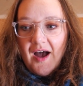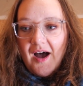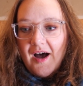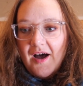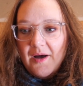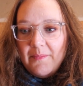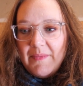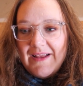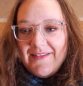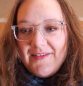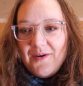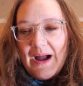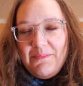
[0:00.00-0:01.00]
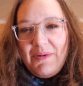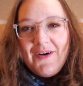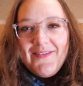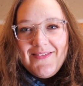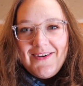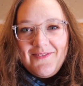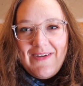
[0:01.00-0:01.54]
And so I
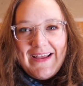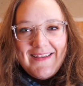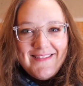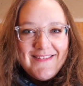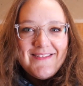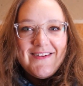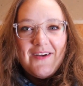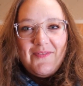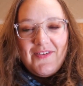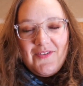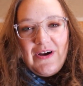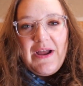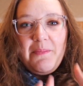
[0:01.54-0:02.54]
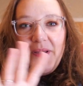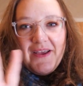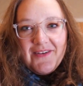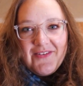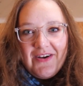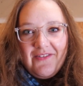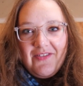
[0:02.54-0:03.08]
posted on my Instagram story a
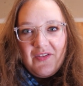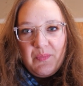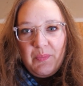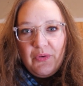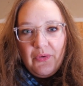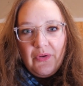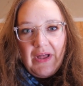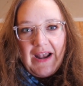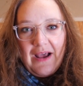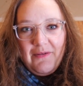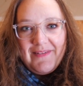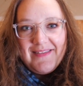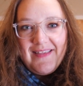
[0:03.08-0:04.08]
picture of this pool and I was